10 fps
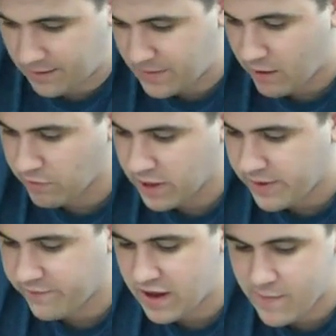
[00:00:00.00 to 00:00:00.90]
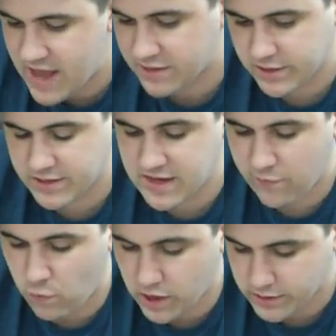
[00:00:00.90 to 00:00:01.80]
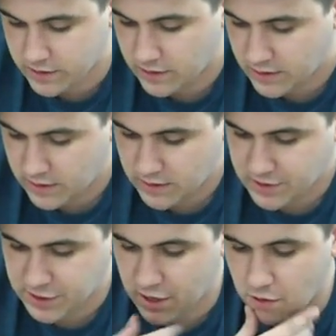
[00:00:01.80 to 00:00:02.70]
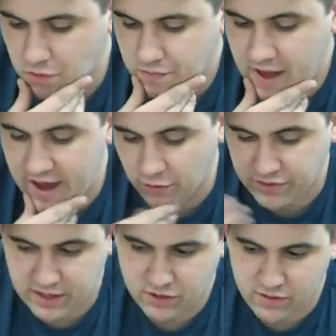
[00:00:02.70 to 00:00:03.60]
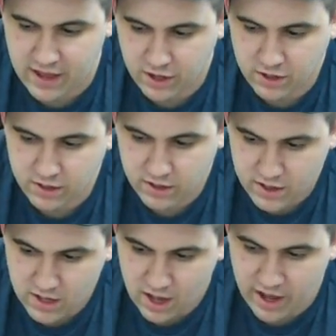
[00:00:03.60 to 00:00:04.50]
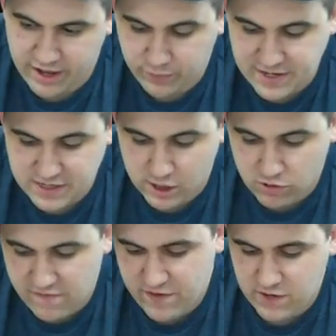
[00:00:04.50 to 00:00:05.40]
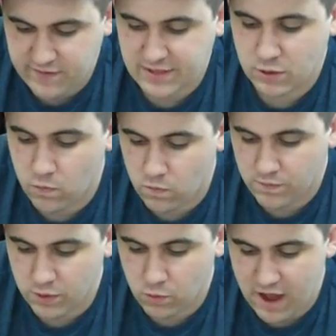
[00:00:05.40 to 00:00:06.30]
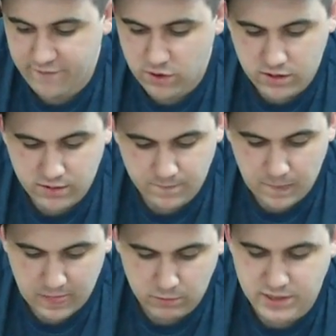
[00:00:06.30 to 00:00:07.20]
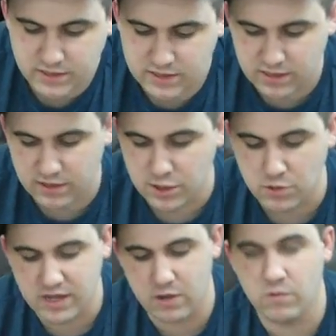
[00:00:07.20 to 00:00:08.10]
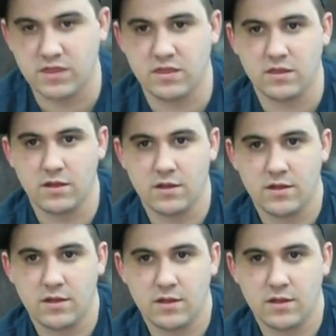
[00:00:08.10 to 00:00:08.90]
I'm not really a big fan of basilisks, never was, so I don't think they're that good. Uh, in place of the griffin, you've got the the wyvern, which is in the new in kit. In place which, of it.